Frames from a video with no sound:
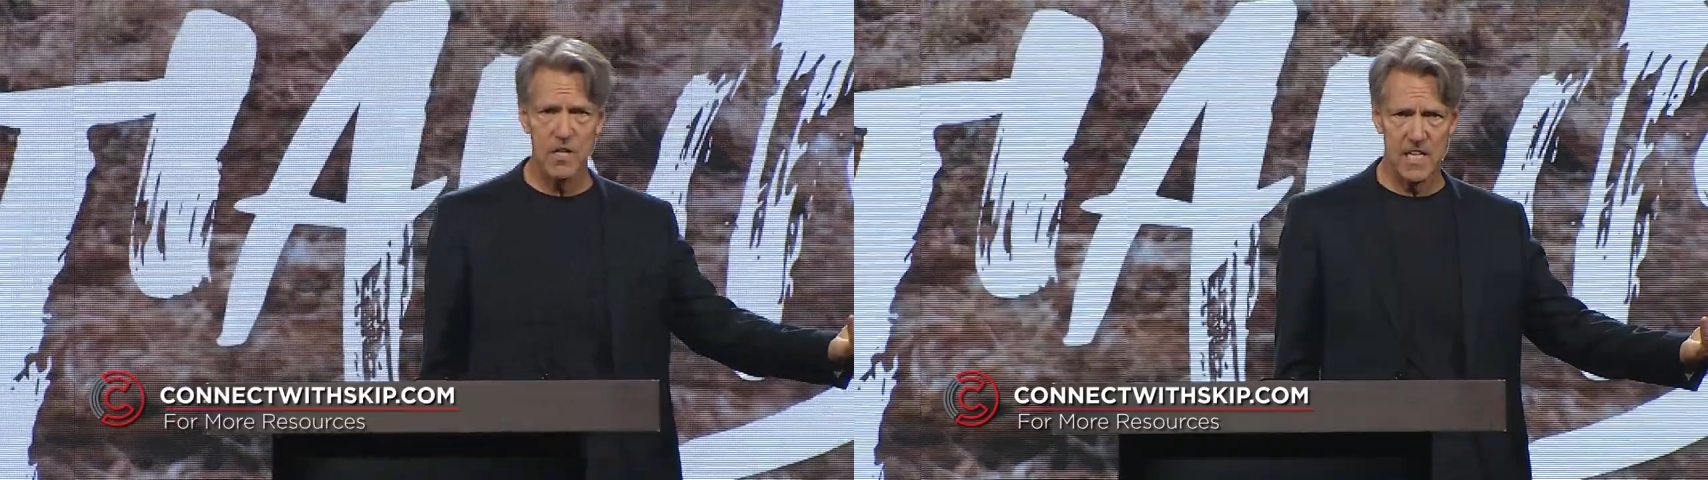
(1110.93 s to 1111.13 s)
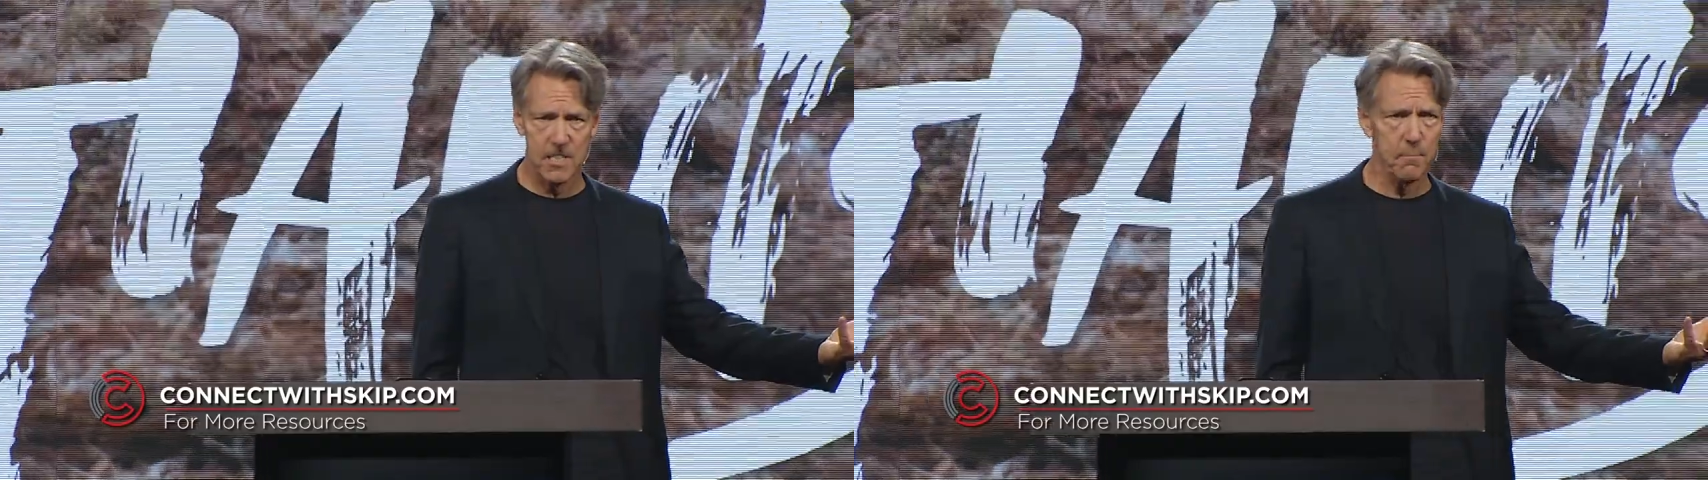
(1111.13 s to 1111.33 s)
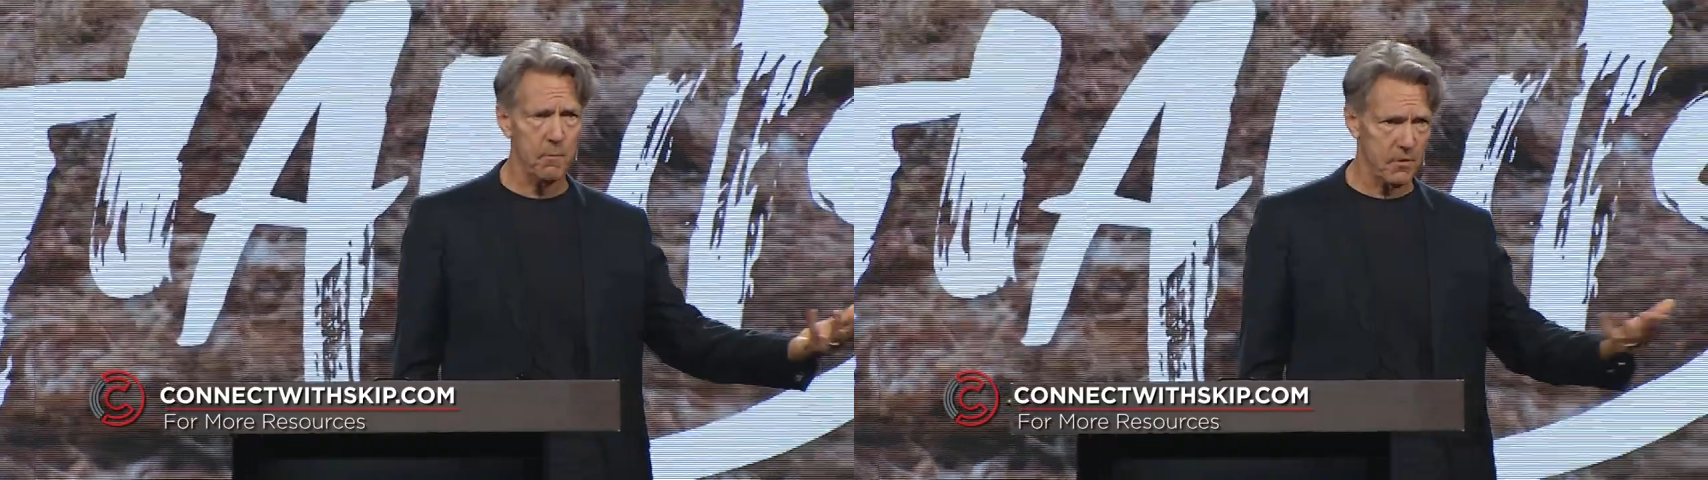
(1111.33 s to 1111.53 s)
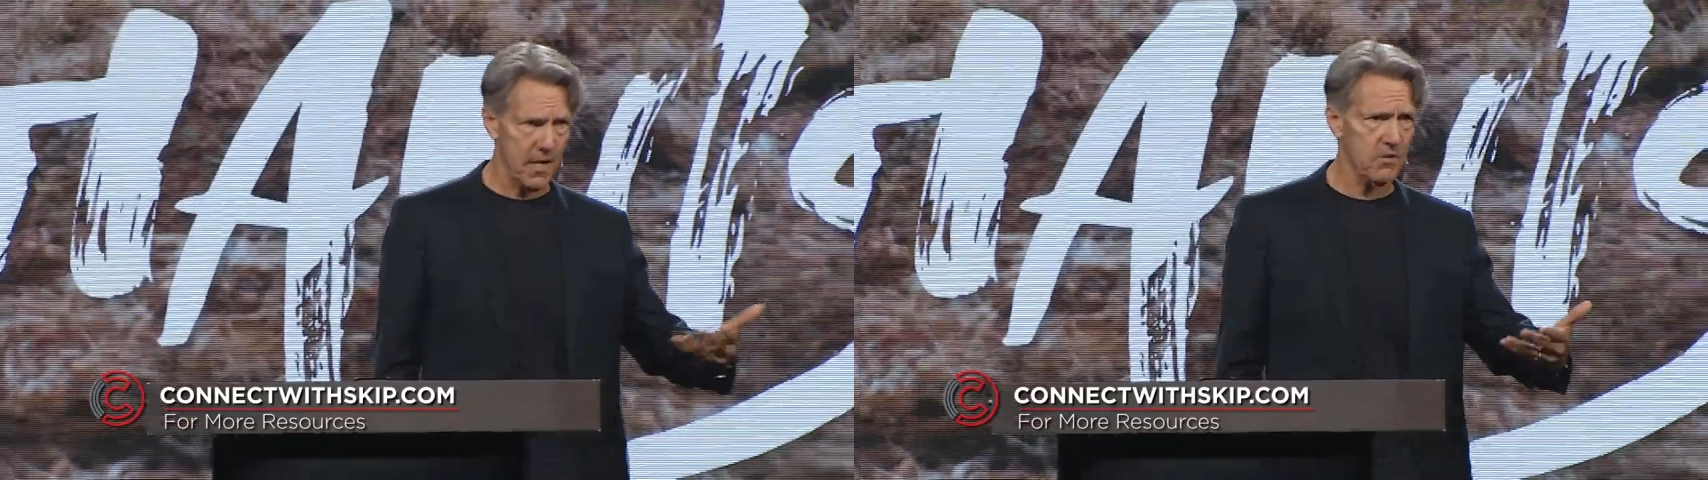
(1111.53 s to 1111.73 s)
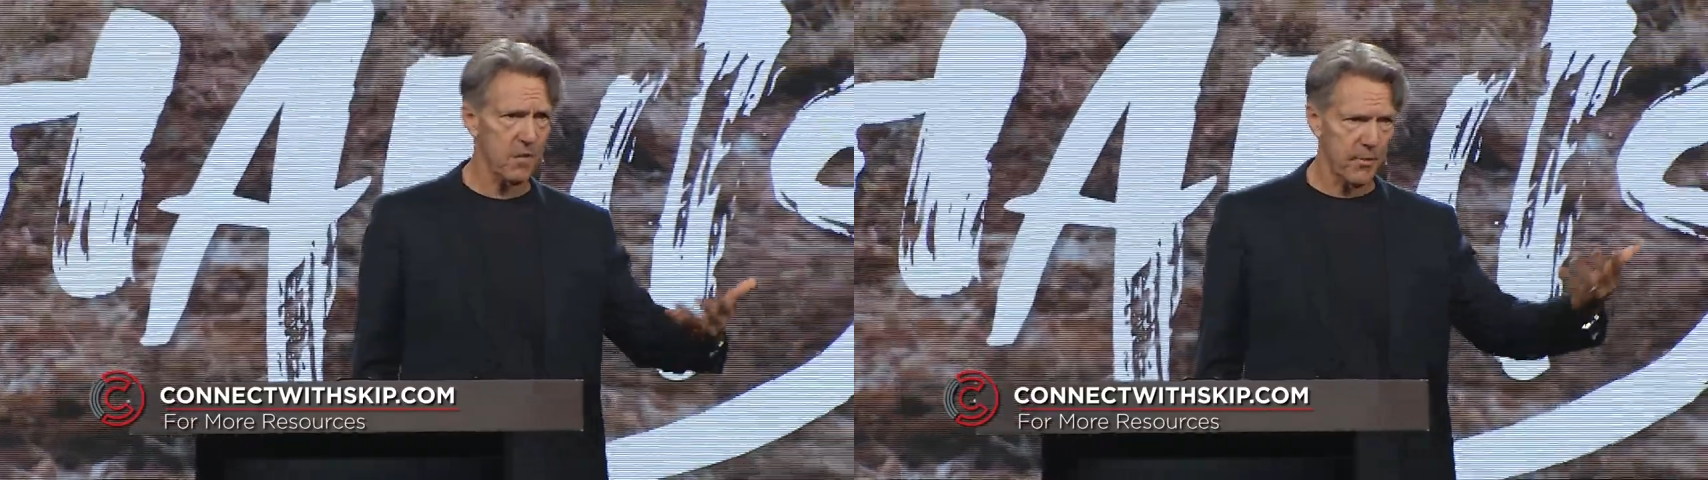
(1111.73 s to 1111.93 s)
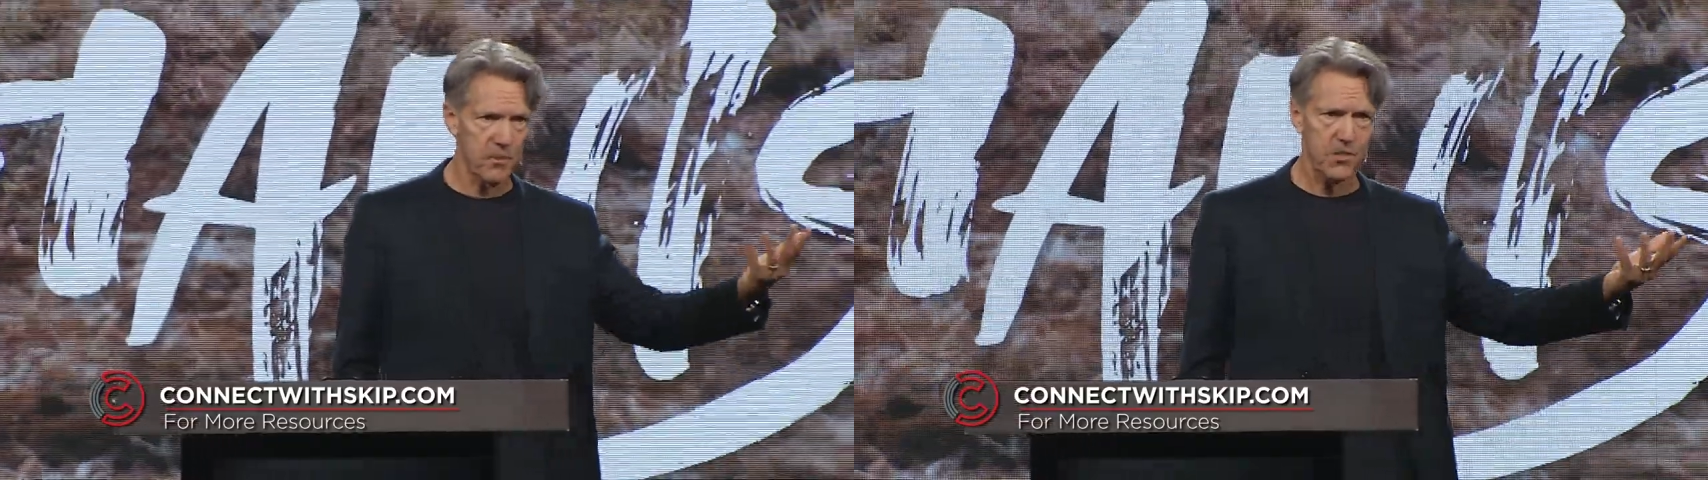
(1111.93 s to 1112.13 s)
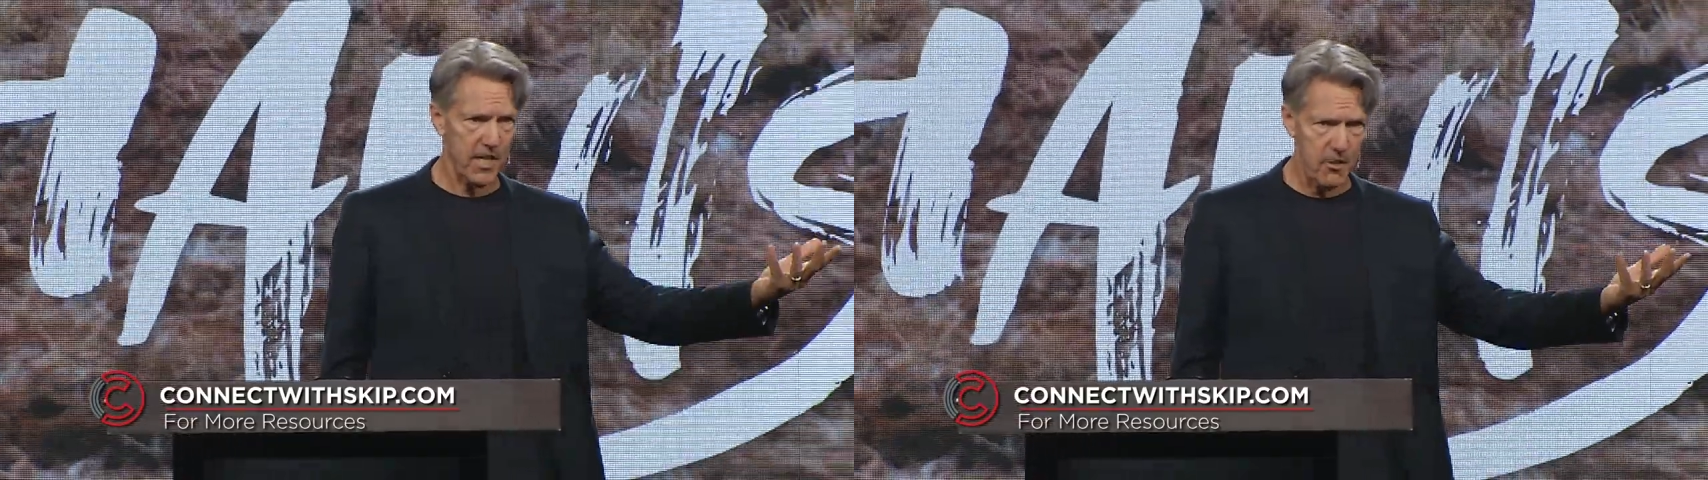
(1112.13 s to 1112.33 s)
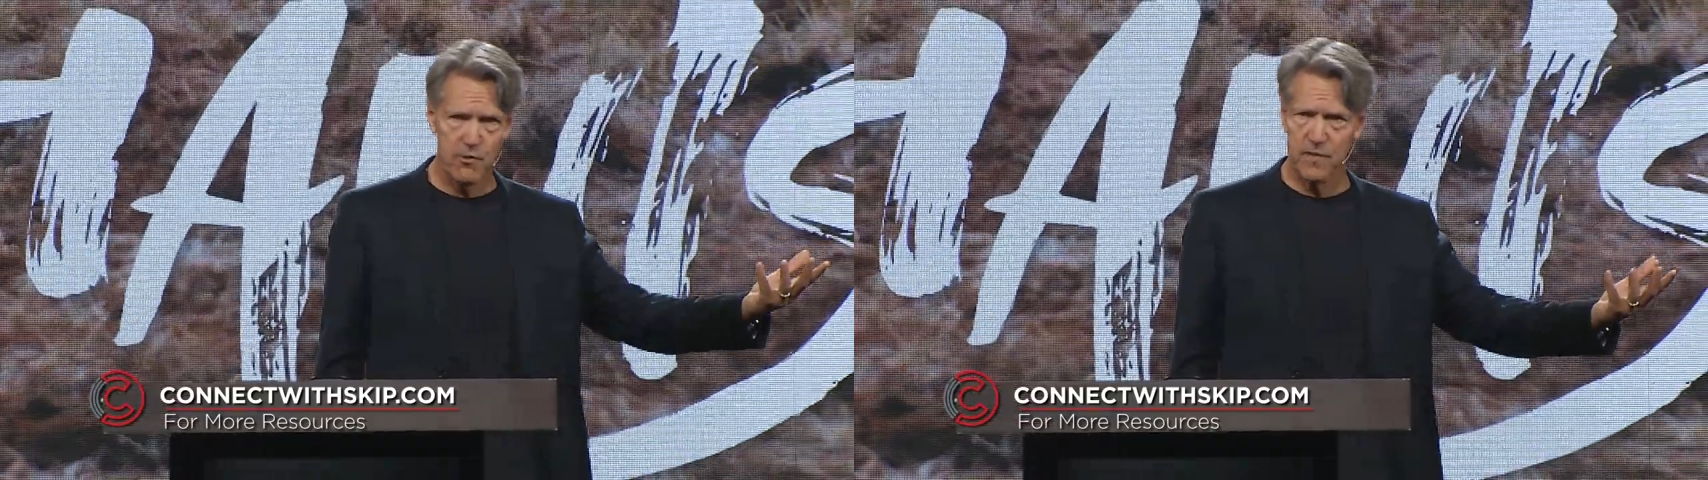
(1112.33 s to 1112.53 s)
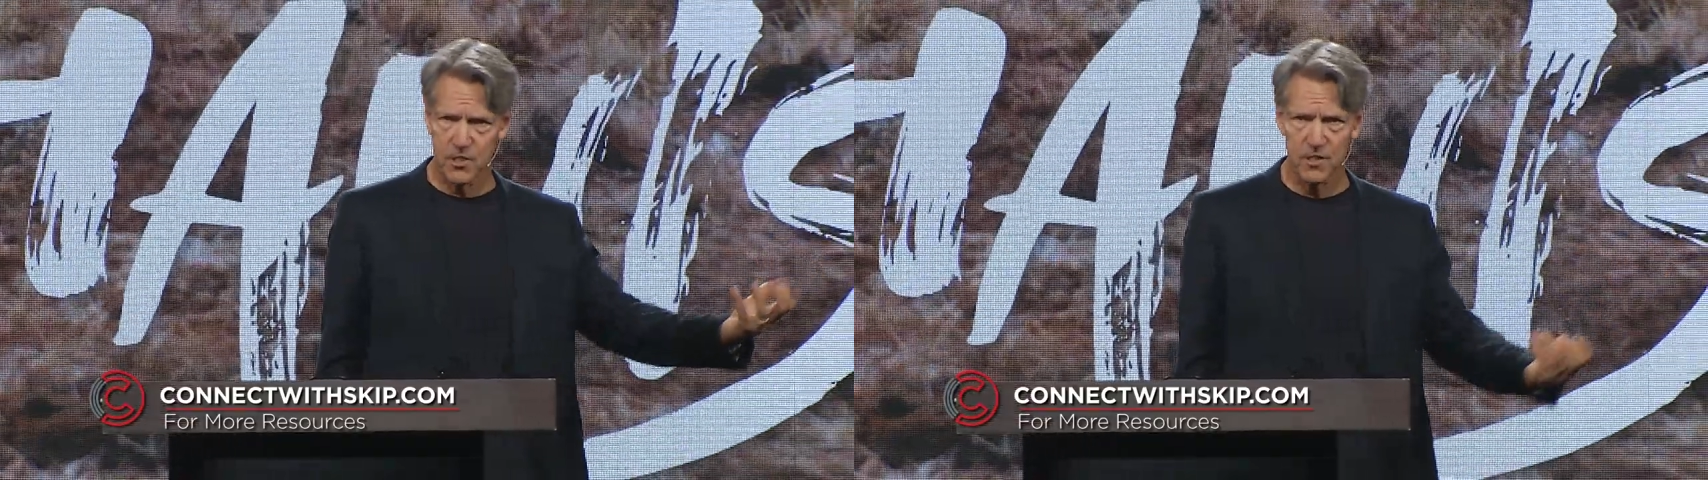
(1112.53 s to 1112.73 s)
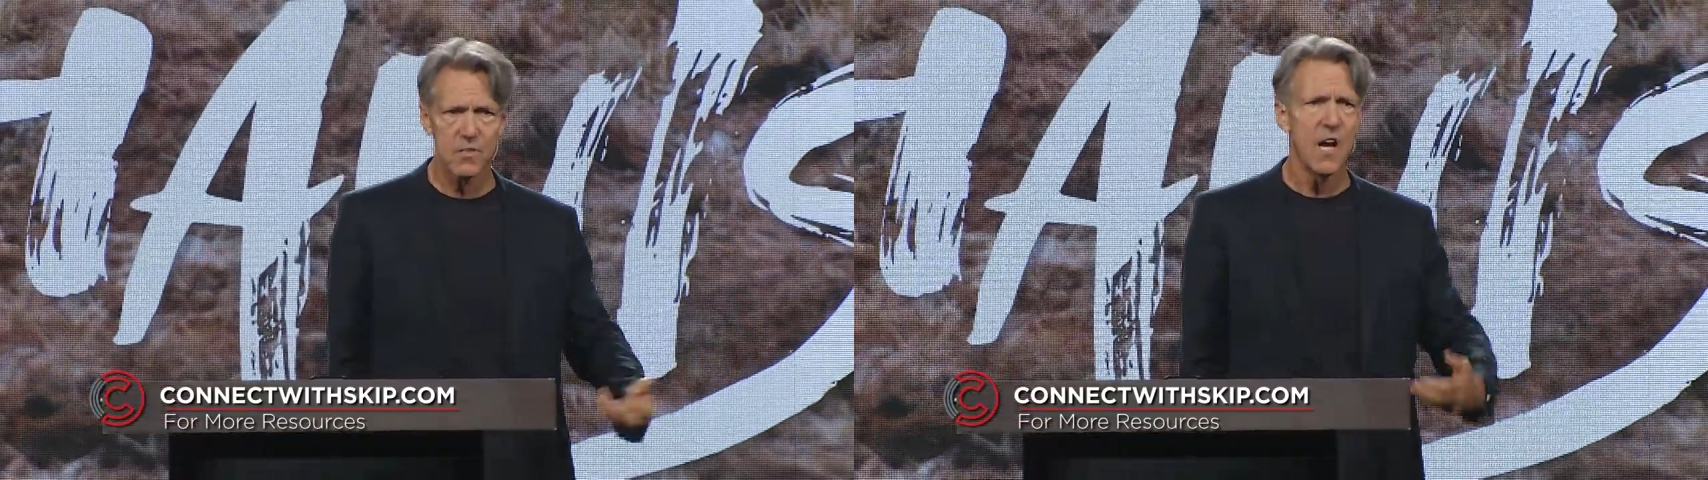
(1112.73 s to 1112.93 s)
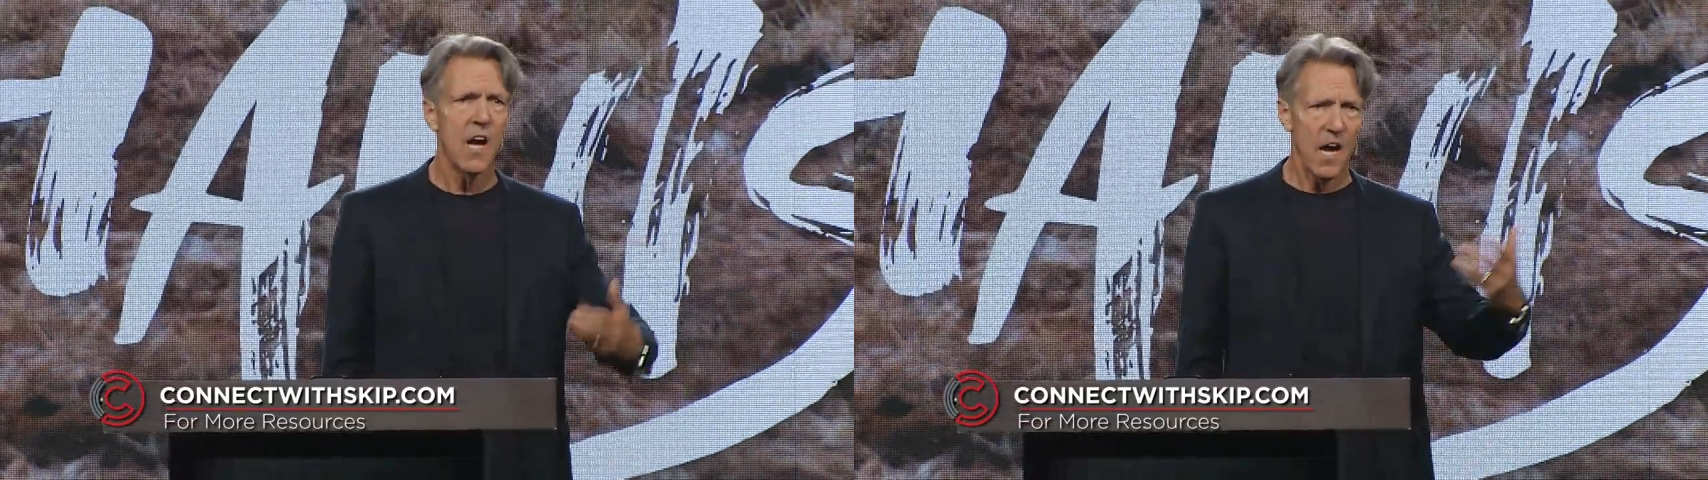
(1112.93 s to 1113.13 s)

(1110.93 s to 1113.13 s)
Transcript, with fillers: Testament was out to persecute Christians,